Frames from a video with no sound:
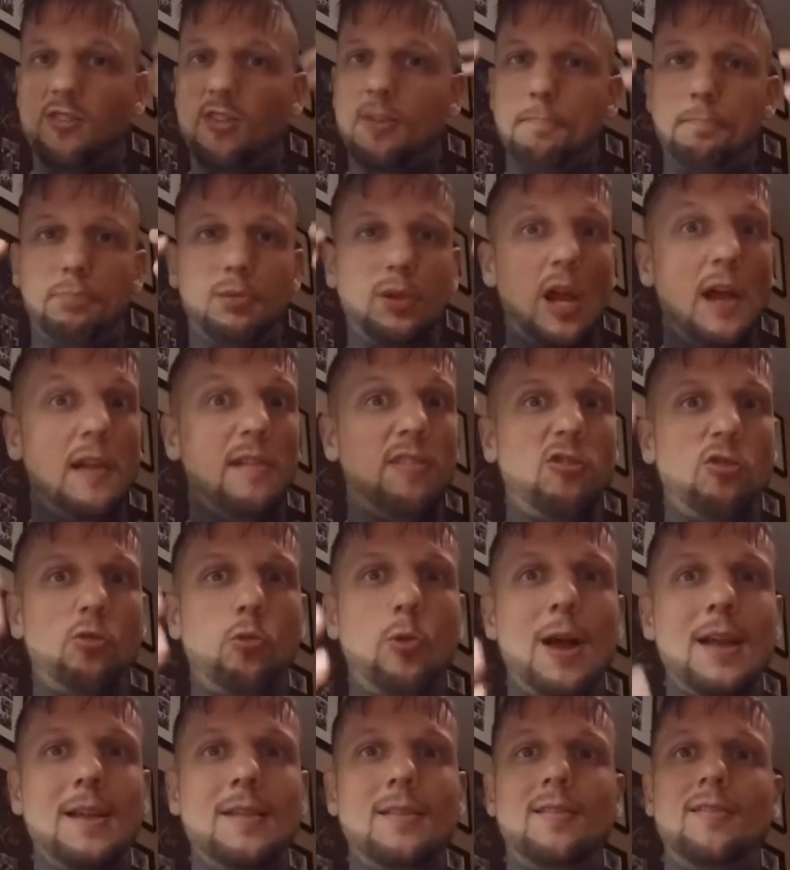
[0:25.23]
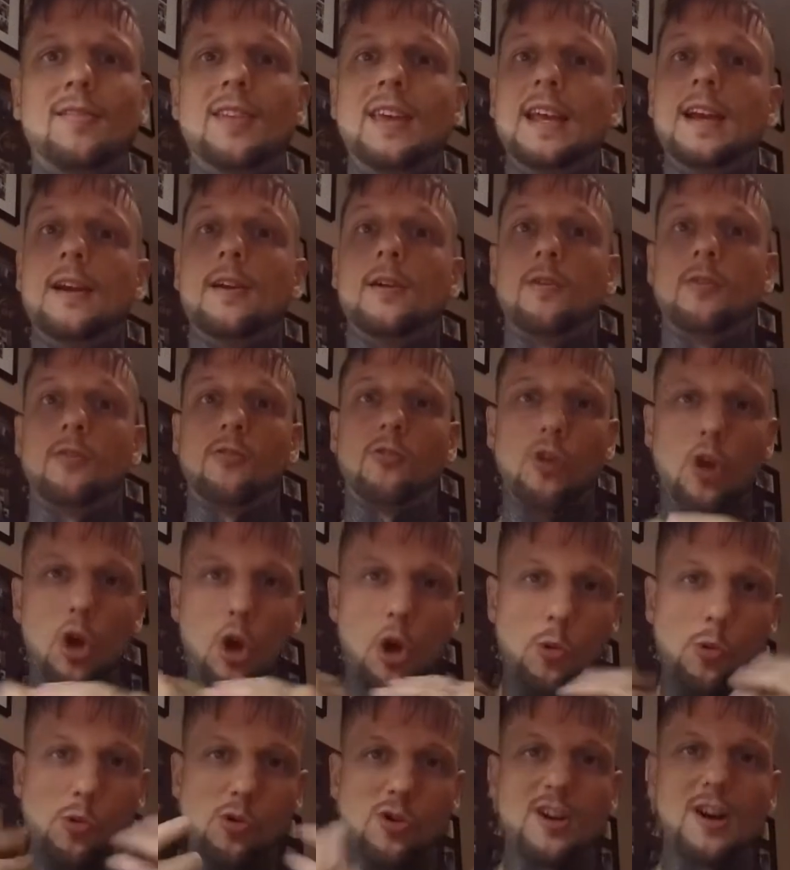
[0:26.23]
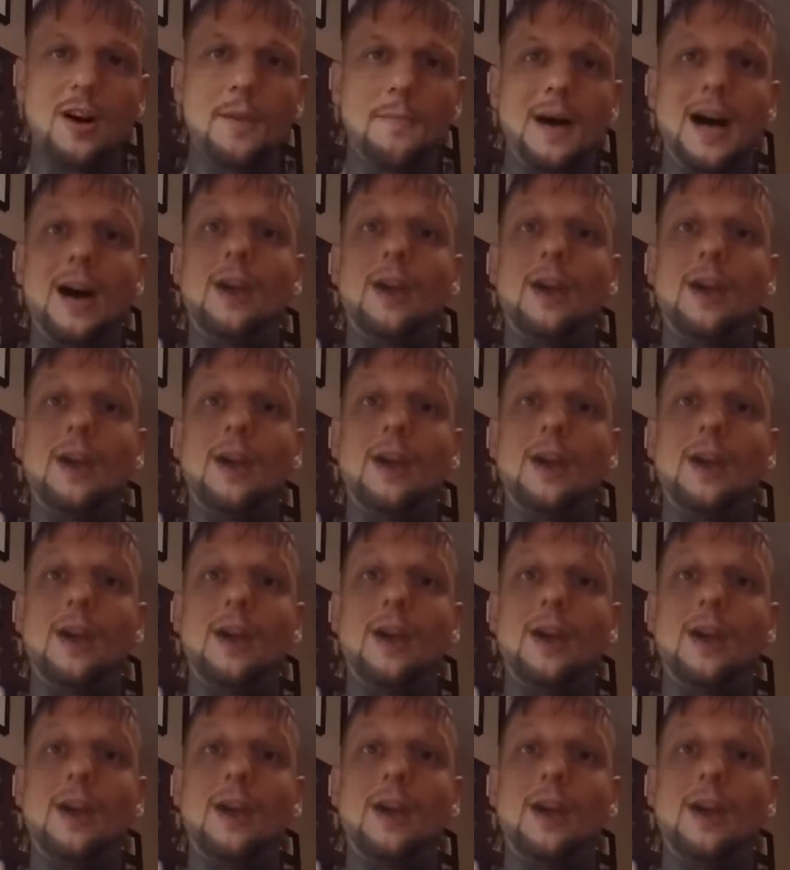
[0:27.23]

the blood, sweat, and tears will come